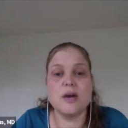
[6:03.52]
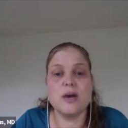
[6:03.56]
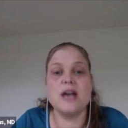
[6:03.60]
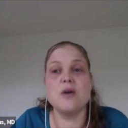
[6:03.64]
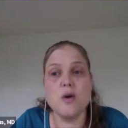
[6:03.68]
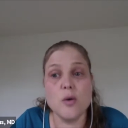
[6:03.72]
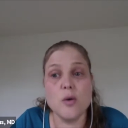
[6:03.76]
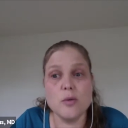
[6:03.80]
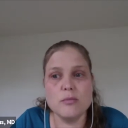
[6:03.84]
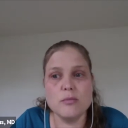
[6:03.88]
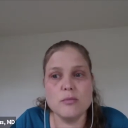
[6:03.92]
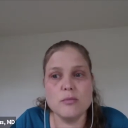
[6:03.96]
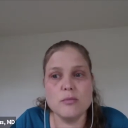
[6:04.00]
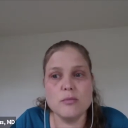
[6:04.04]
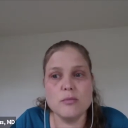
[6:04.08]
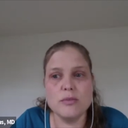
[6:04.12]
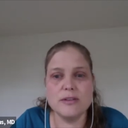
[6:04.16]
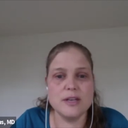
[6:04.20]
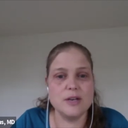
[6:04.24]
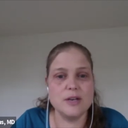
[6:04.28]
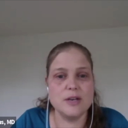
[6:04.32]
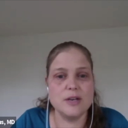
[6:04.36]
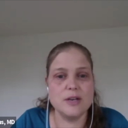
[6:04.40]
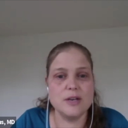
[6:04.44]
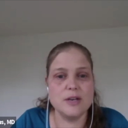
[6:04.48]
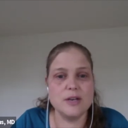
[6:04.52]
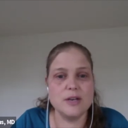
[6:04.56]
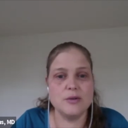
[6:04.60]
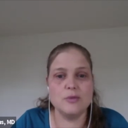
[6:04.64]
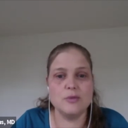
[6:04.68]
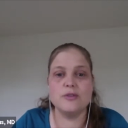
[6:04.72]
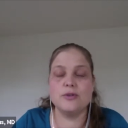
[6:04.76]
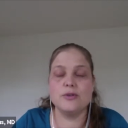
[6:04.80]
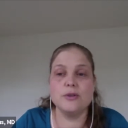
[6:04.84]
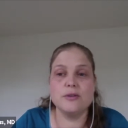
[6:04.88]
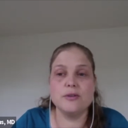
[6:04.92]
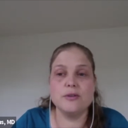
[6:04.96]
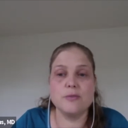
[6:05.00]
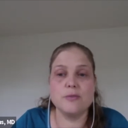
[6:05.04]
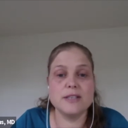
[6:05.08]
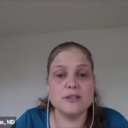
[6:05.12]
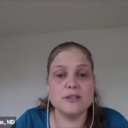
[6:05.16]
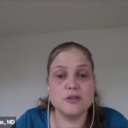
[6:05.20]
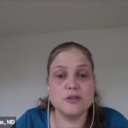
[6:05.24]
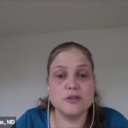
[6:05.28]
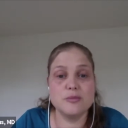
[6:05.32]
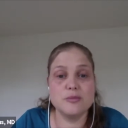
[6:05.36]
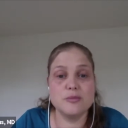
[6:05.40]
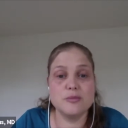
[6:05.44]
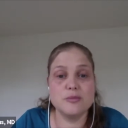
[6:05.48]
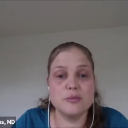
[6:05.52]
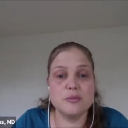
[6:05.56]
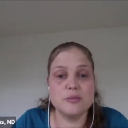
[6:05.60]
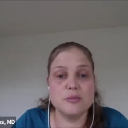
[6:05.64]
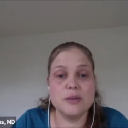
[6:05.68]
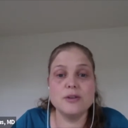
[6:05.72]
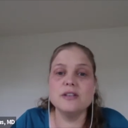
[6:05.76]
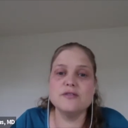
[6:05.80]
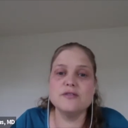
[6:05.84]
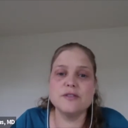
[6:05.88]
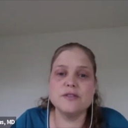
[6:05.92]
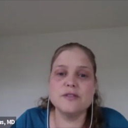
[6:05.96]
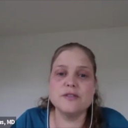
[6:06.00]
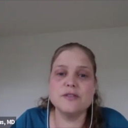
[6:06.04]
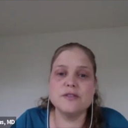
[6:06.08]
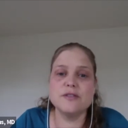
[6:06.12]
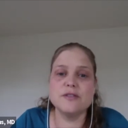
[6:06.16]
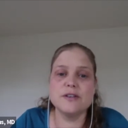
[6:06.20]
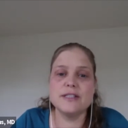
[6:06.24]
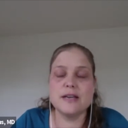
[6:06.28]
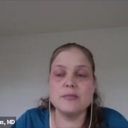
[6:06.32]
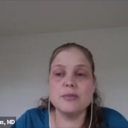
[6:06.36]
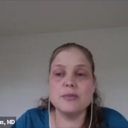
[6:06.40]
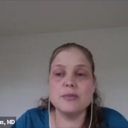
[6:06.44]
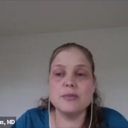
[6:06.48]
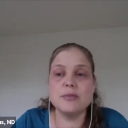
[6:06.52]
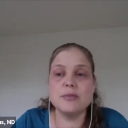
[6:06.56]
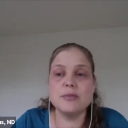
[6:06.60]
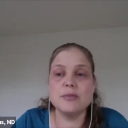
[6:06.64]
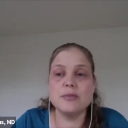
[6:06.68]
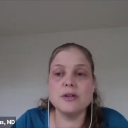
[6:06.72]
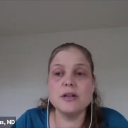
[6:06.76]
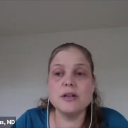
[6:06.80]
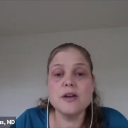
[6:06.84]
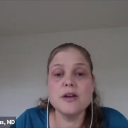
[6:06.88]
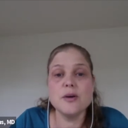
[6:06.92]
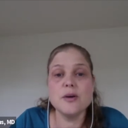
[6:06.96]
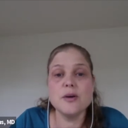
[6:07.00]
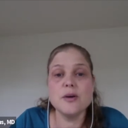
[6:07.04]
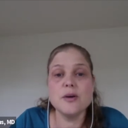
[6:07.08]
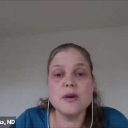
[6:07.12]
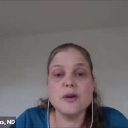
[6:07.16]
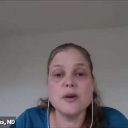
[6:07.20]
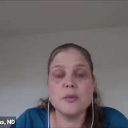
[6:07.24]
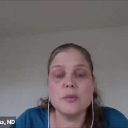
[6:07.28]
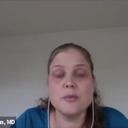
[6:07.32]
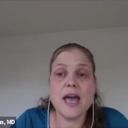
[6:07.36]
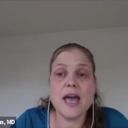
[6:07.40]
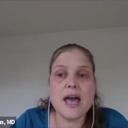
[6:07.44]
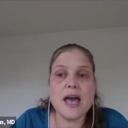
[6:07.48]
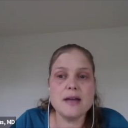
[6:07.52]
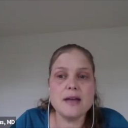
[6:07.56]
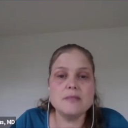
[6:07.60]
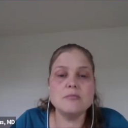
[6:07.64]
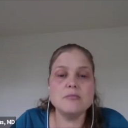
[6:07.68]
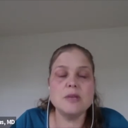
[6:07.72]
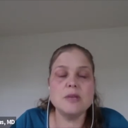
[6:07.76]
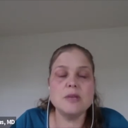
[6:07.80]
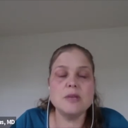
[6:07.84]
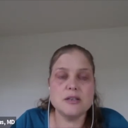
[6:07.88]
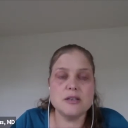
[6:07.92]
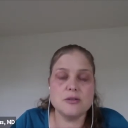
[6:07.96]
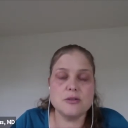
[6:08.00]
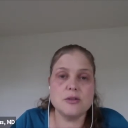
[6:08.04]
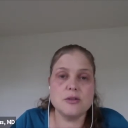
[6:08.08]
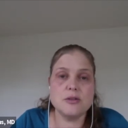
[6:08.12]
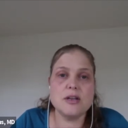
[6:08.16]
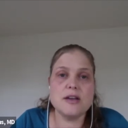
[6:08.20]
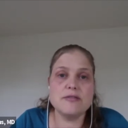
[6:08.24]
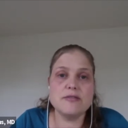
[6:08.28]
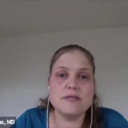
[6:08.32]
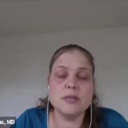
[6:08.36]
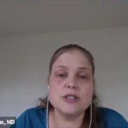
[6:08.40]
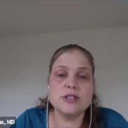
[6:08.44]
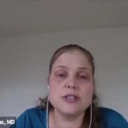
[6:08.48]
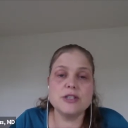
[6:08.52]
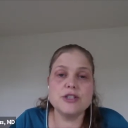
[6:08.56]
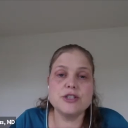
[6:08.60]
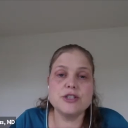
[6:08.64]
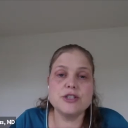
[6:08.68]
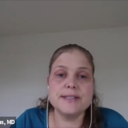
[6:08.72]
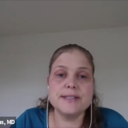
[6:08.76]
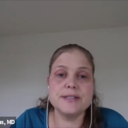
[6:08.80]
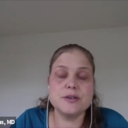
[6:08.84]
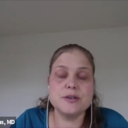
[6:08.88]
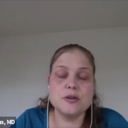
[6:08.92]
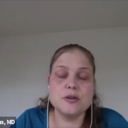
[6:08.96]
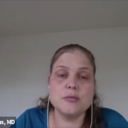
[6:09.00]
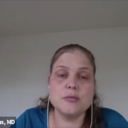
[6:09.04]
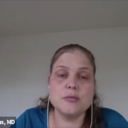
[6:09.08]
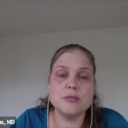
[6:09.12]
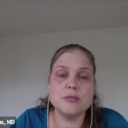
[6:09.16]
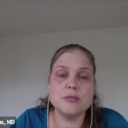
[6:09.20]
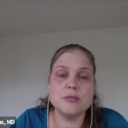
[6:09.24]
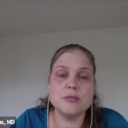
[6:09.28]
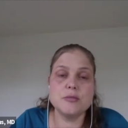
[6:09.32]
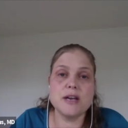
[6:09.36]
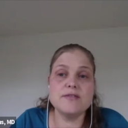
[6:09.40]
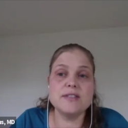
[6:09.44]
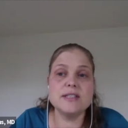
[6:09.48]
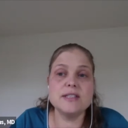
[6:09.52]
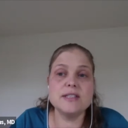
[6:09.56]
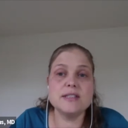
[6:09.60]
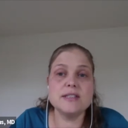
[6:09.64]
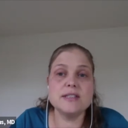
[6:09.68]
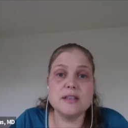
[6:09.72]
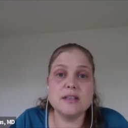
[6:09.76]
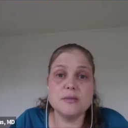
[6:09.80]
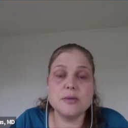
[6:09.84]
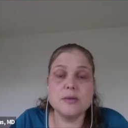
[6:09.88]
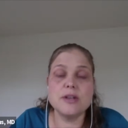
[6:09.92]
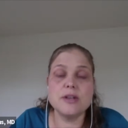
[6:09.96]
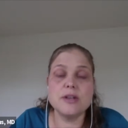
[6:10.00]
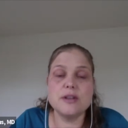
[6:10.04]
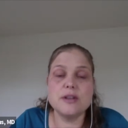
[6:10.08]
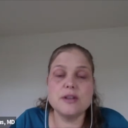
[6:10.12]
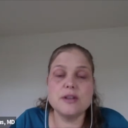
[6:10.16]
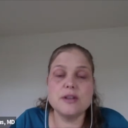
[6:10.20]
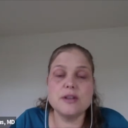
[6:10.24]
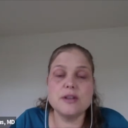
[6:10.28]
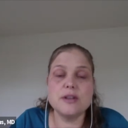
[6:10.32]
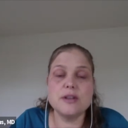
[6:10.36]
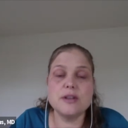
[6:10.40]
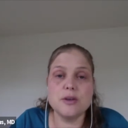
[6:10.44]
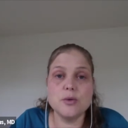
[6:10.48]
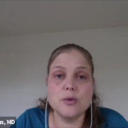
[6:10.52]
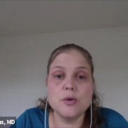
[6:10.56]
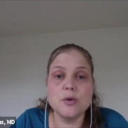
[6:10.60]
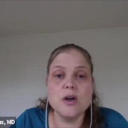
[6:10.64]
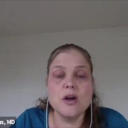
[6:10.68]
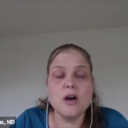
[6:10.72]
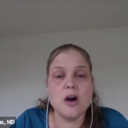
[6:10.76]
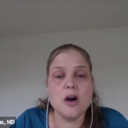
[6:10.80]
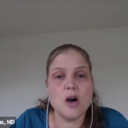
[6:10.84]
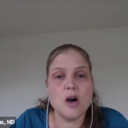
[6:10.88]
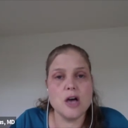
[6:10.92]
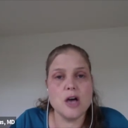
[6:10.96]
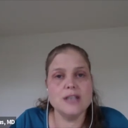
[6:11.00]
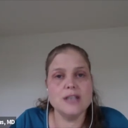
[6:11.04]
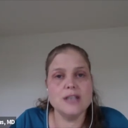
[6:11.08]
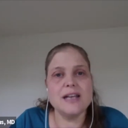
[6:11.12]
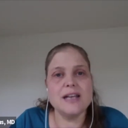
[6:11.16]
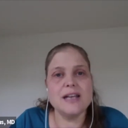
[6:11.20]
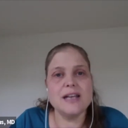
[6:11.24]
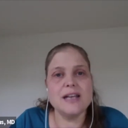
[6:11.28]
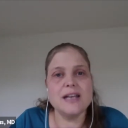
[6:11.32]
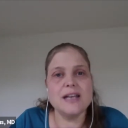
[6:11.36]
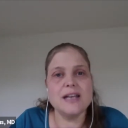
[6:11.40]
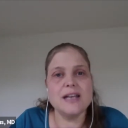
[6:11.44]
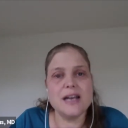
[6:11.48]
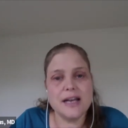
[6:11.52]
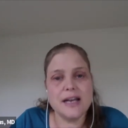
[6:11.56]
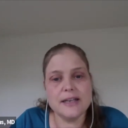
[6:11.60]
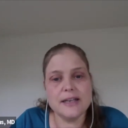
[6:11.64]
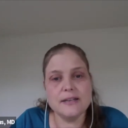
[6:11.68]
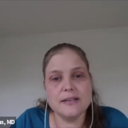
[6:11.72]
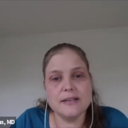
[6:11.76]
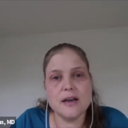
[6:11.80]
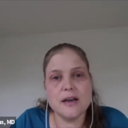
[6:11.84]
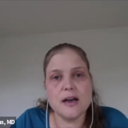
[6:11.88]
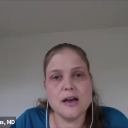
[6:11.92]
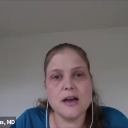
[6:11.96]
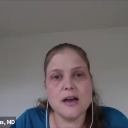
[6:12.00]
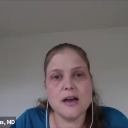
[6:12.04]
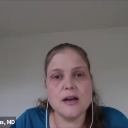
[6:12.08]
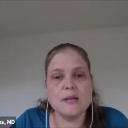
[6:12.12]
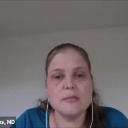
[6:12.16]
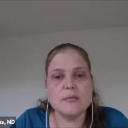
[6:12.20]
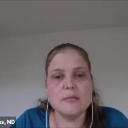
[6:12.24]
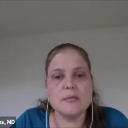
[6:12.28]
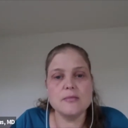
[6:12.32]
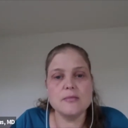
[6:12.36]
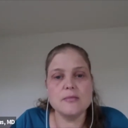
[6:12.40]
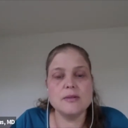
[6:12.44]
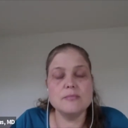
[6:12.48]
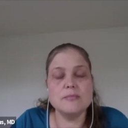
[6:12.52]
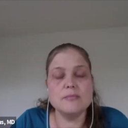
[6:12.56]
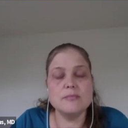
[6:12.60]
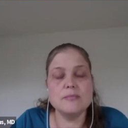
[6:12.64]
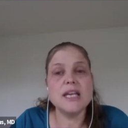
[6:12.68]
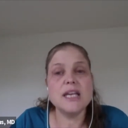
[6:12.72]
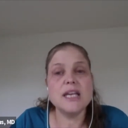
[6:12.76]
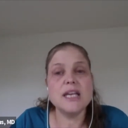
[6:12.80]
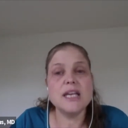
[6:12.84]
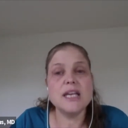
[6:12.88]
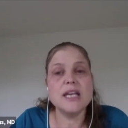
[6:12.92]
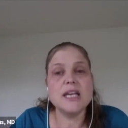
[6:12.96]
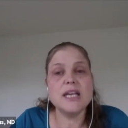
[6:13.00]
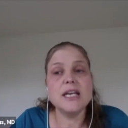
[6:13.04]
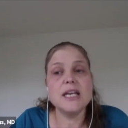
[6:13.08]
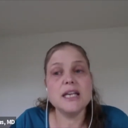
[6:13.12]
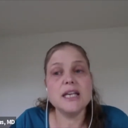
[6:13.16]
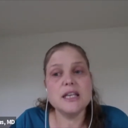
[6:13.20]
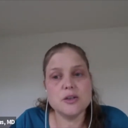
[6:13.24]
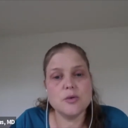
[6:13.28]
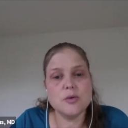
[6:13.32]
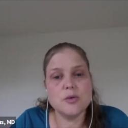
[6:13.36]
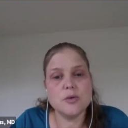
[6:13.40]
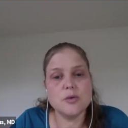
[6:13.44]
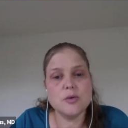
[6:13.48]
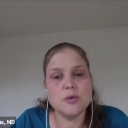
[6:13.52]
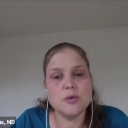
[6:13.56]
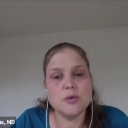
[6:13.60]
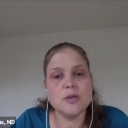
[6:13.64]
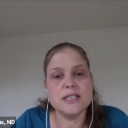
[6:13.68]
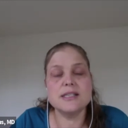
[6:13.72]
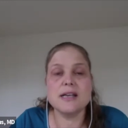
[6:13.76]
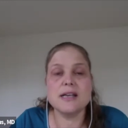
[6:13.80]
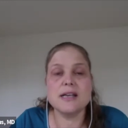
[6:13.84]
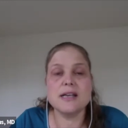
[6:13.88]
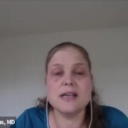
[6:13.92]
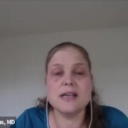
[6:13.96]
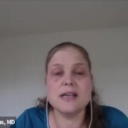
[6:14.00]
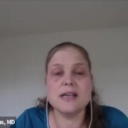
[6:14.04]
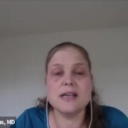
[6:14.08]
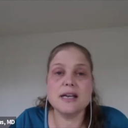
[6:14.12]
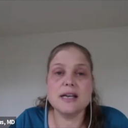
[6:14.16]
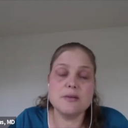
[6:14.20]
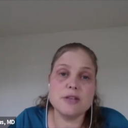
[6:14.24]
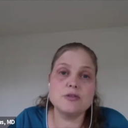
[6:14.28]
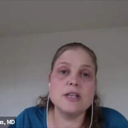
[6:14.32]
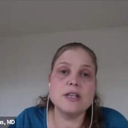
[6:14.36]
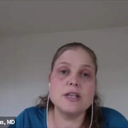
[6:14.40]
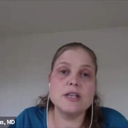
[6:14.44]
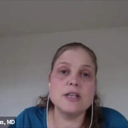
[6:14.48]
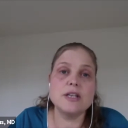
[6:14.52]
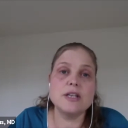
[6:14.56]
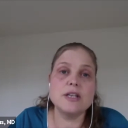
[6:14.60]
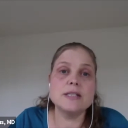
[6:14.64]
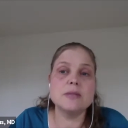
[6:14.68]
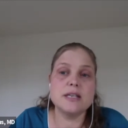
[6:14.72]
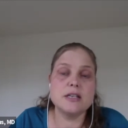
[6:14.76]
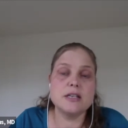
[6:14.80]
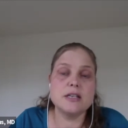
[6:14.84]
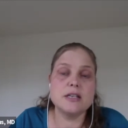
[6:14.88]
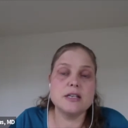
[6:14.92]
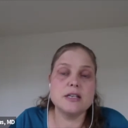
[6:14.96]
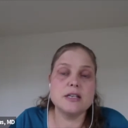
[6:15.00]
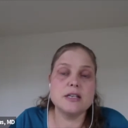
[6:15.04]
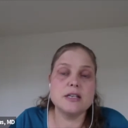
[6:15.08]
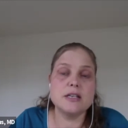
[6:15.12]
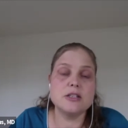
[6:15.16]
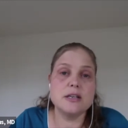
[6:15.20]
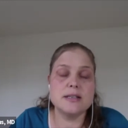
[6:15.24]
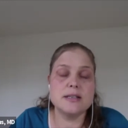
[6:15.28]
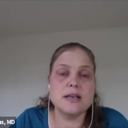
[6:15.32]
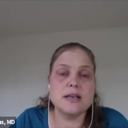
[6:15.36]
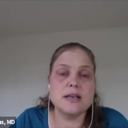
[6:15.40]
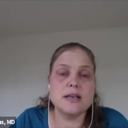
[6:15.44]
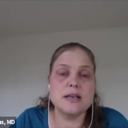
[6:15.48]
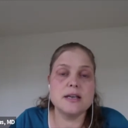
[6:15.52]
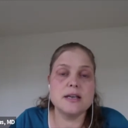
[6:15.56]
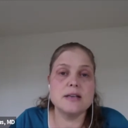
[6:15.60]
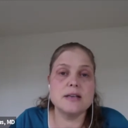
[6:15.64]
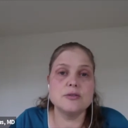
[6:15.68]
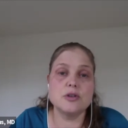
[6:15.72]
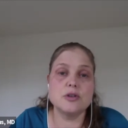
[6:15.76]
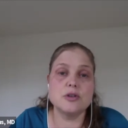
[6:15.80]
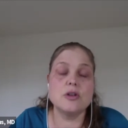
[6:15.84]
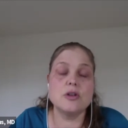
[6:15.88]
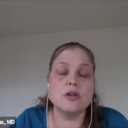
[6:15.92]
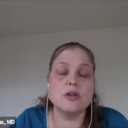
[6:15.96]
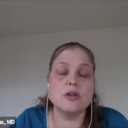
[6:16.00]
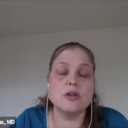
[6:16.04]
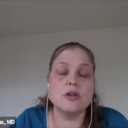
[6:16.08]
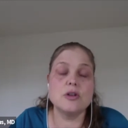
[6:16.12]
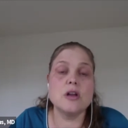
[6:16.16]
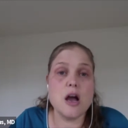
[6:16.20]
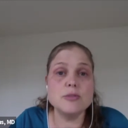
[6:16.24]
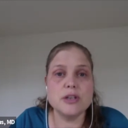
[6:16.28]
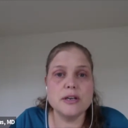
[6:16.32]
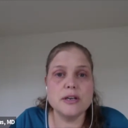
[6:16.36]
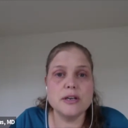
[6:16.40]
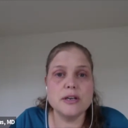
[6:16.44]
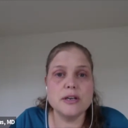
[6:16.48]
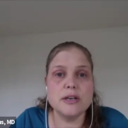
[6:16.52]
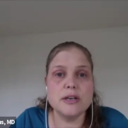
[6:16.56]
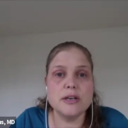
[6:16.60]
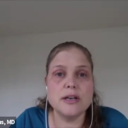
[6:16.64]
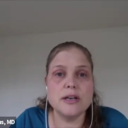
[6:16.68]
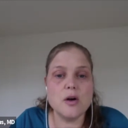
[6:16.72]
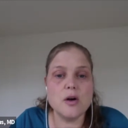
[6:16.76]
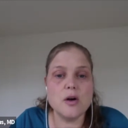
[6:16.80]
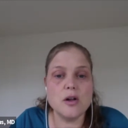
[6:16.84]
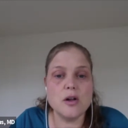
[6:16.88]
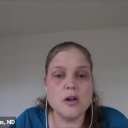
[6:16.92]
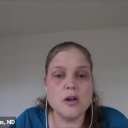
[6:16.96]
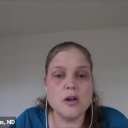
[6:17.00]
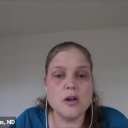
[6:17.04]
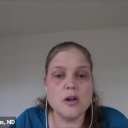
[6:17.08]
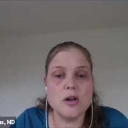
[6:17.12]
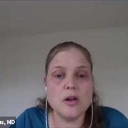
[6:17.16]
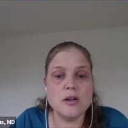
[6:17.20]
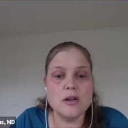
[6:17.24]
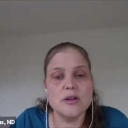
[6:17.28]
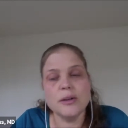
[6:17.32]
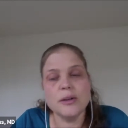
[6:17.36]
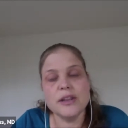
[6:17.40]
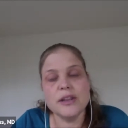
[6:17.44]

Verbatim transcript: home, you know, if you're in Western Maryland, for example, we can make your life much easier by visiting with you online, um, meeting you and discussing whether transplantation is a surgical option at all